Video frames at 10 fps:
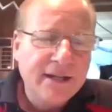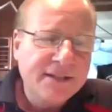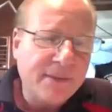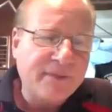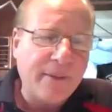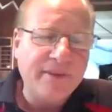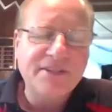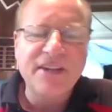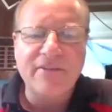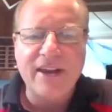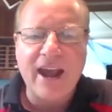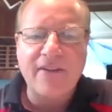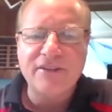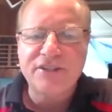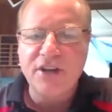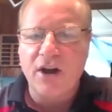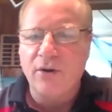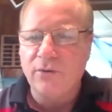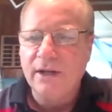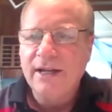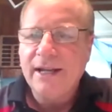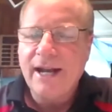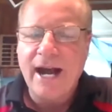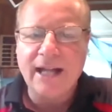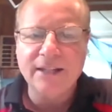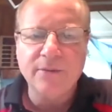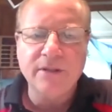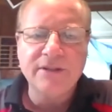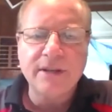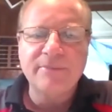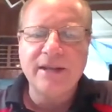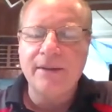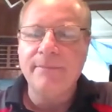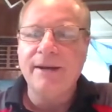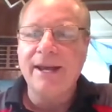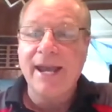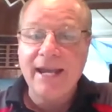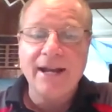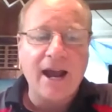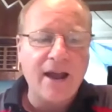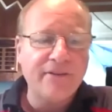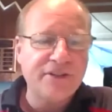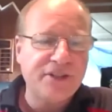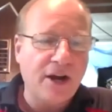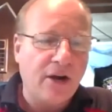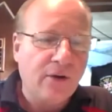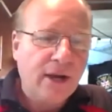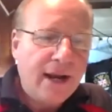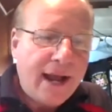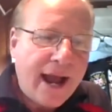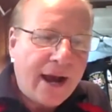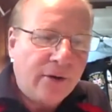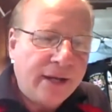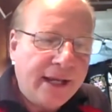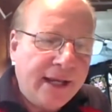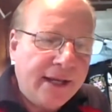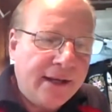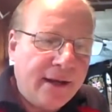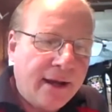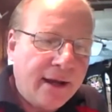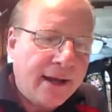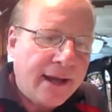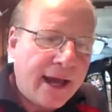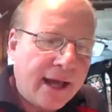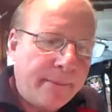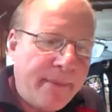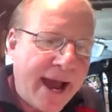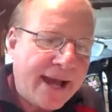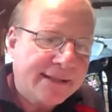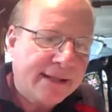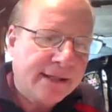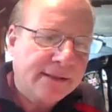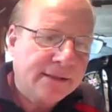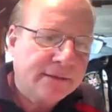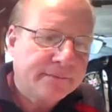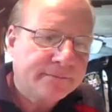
September 7th, I have a show in Hollywood. September 8th, I have a show out in Calabasas,